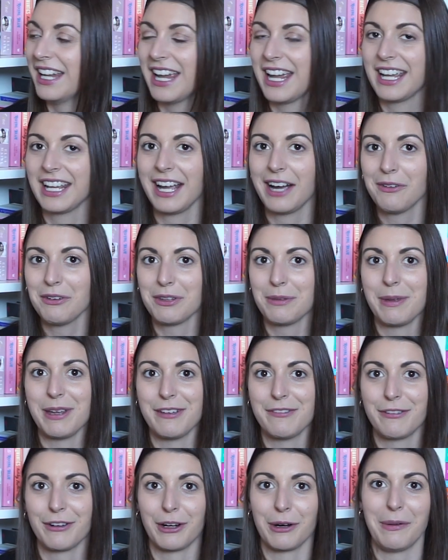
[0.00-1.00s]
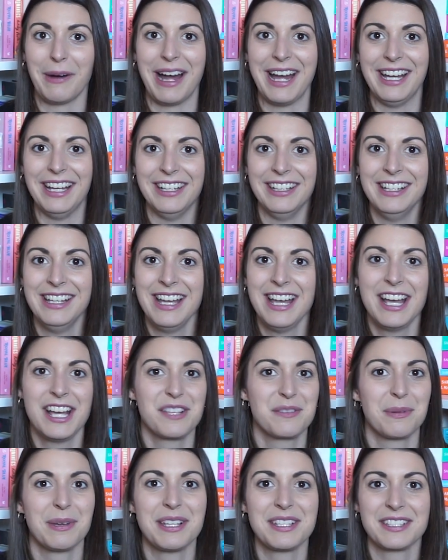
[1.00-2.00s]
hang out with me for a while,
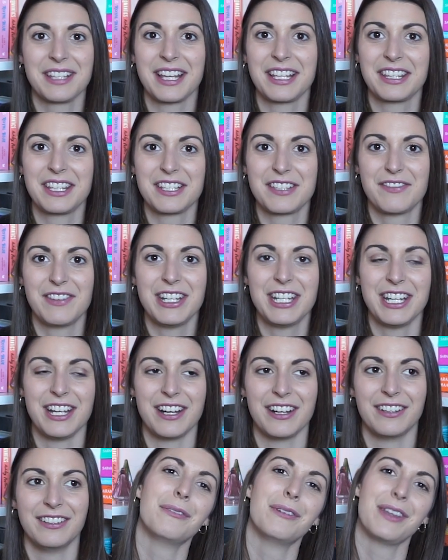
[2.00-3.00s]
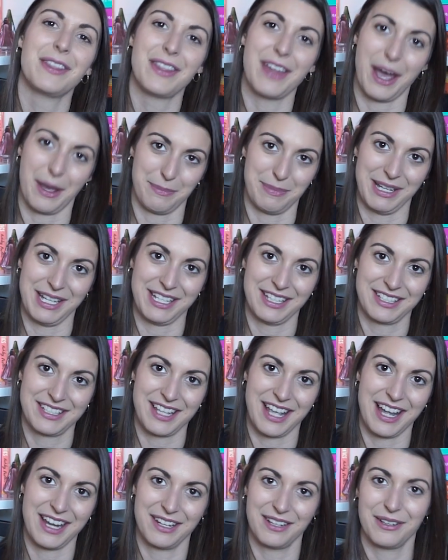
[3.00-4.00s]
as well as like this video. With that being
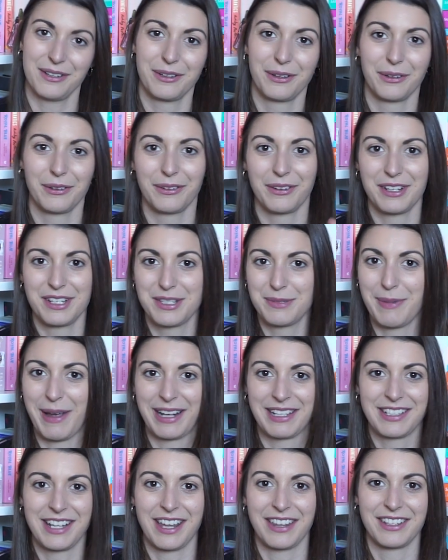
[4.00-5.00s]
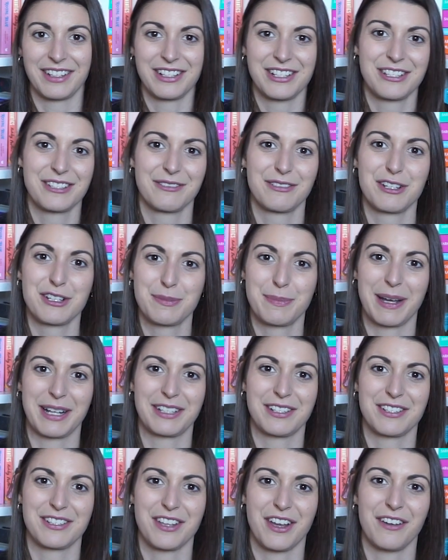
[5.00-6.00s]
said, respect others,
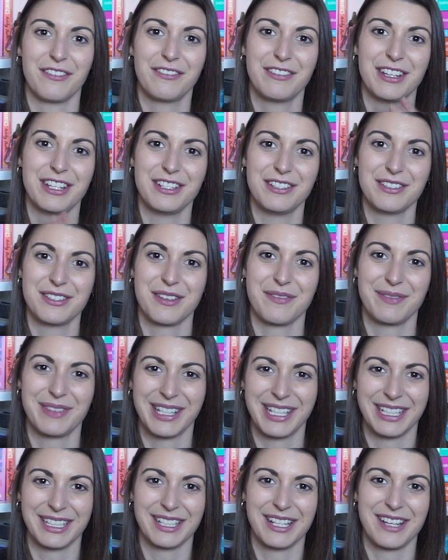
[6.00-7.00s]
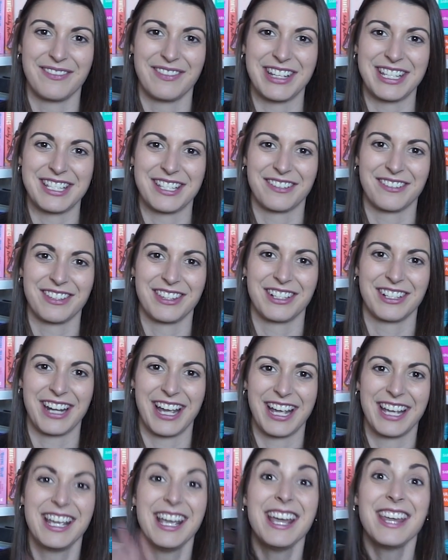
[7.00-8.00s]
respect yourself, and do something amazing with your
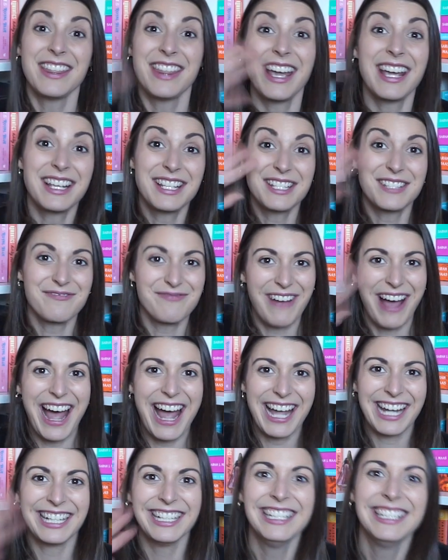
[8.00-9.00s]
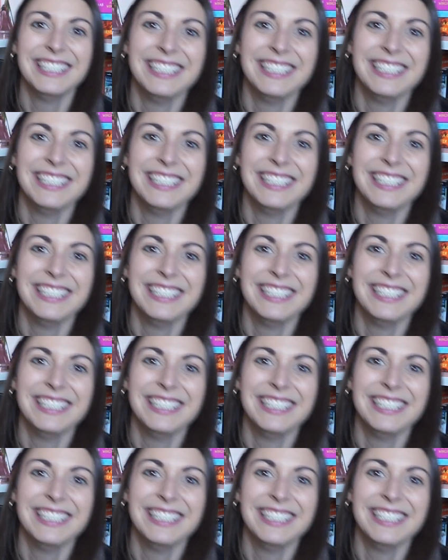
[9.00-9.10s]
day. Thanks, bye!